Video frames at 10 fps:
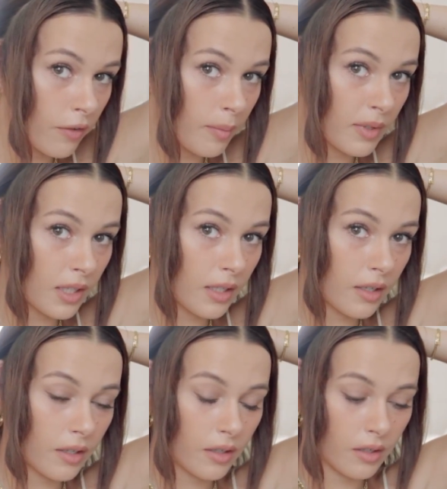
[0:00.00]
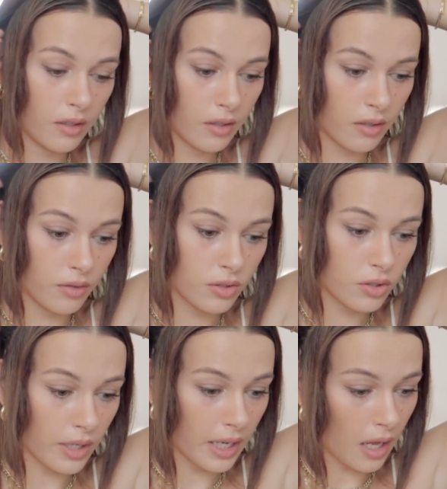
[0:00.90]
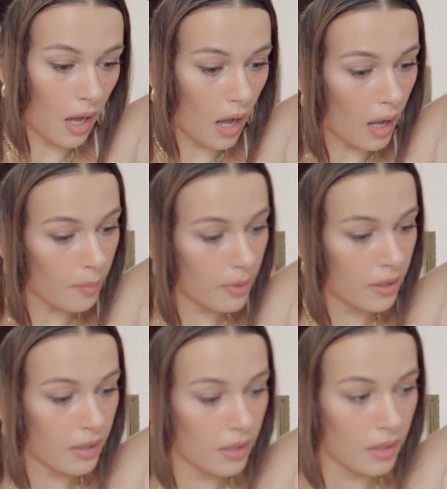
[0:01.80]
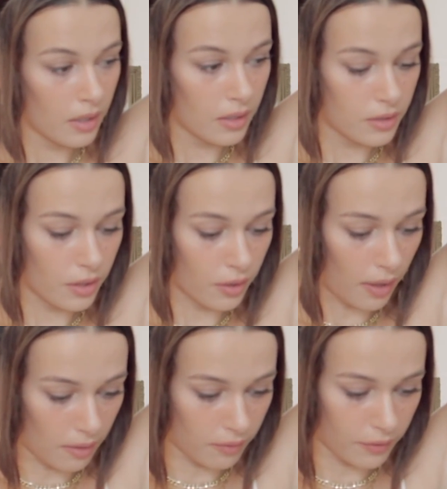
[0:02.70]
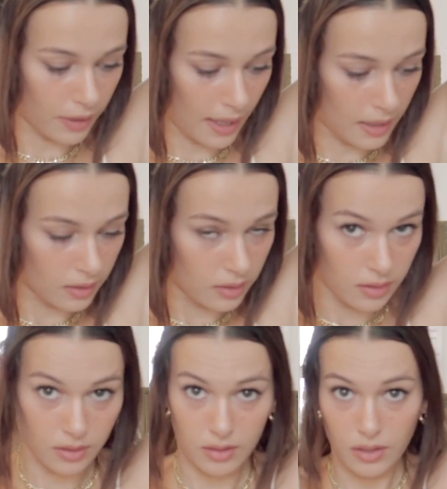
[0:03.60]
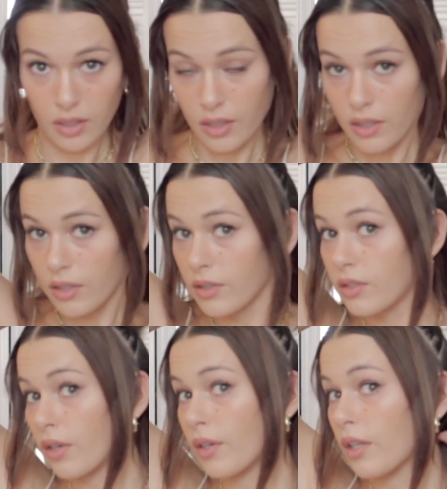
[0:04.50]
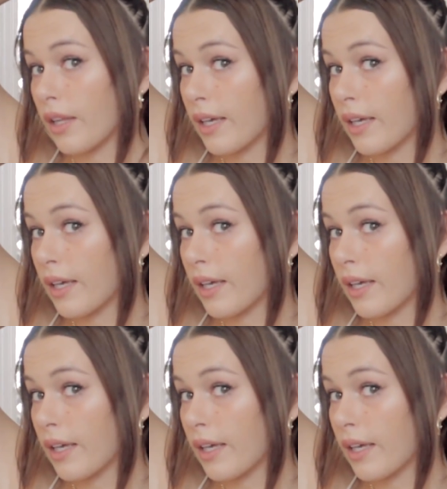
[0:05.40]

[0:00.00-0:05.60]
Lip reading: From the ear, go straight up into the crown of your head. So you're